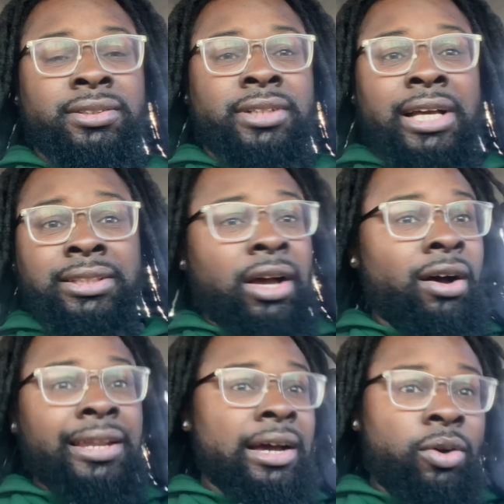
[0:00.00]
That's
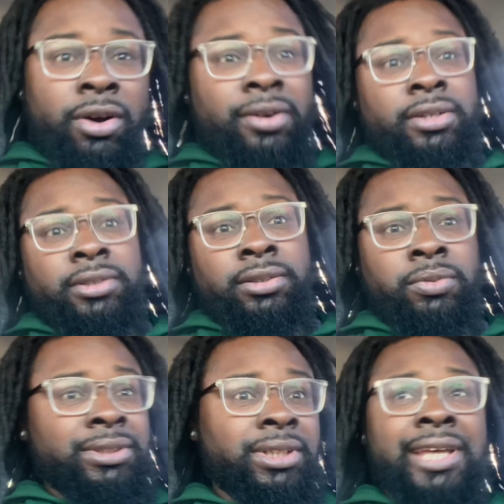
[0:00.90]
all I ordered
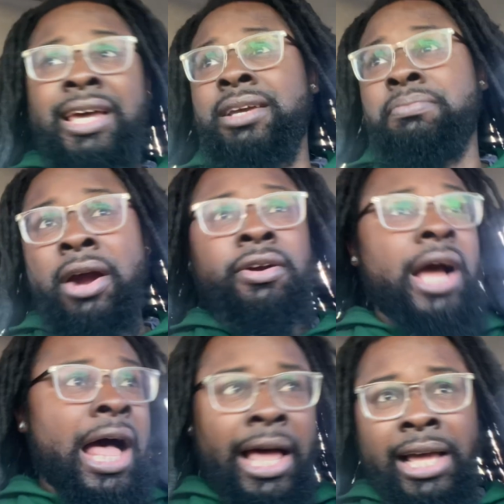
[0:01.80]
was a dang
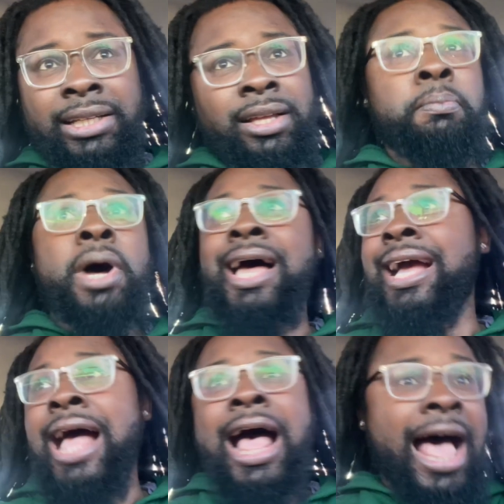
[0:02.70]
burger.
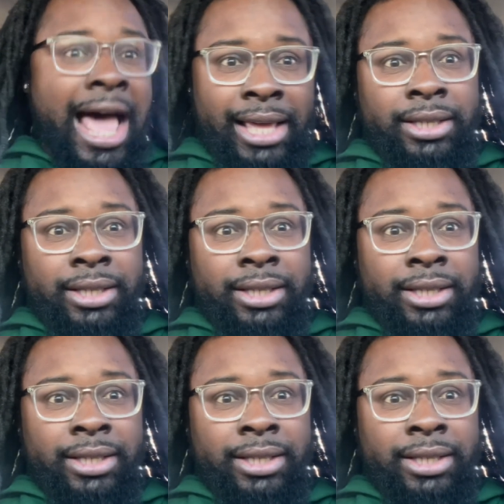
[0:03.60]
Burger.